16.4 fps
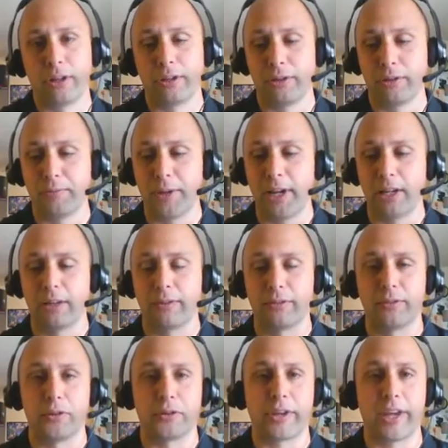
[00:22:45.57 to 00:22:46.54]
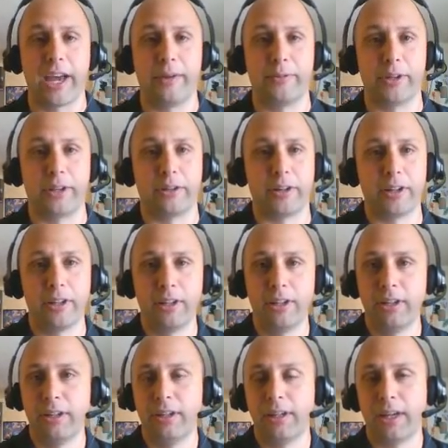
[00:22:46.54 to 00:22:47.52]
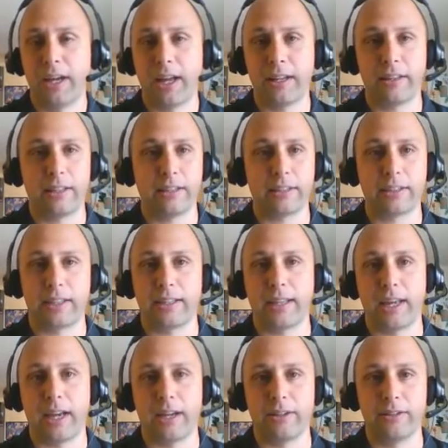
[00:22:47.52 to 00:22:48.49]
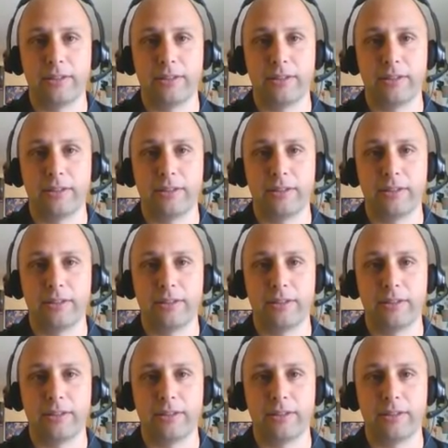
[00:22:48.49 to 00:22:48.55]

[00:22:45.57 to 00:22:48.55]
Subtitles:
the meaning of the vocabulary and things like that.